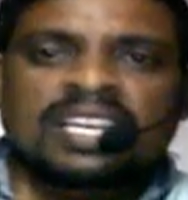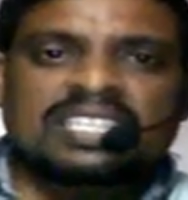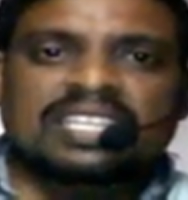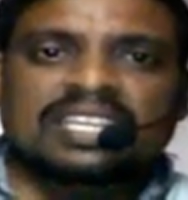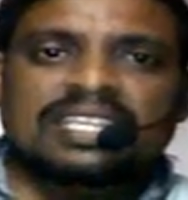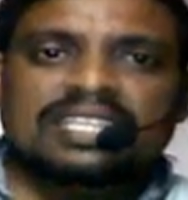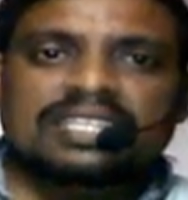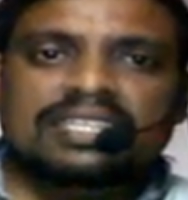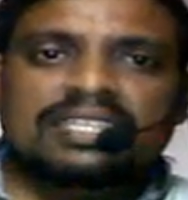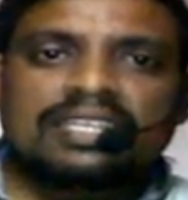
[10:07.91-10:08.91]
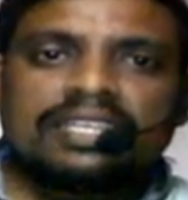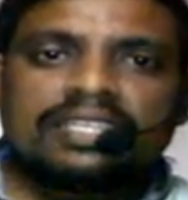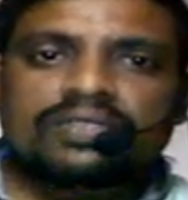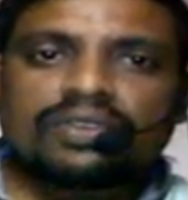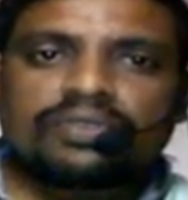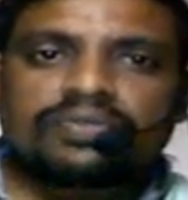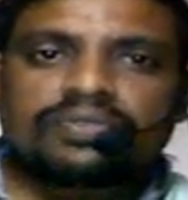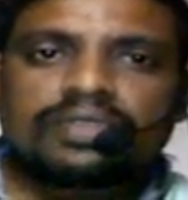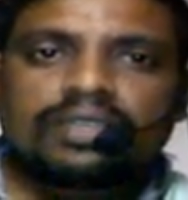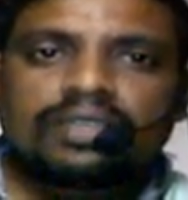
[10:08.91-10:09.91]
trigger the release of
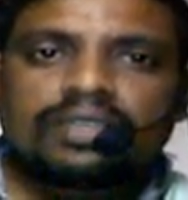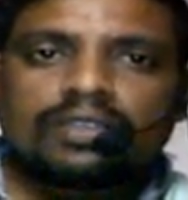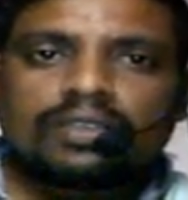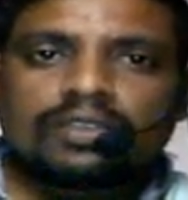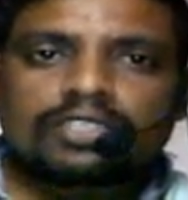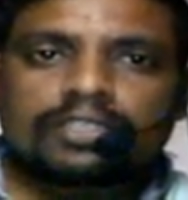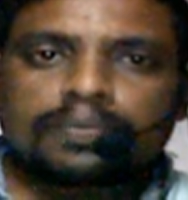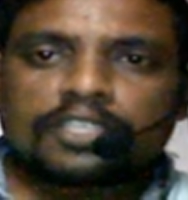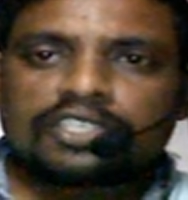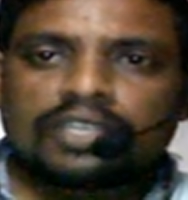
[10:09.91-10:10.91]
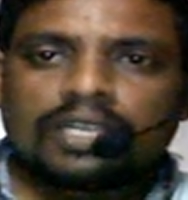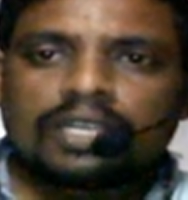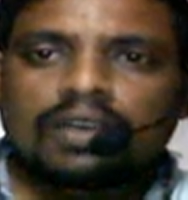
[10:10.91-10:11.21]
a special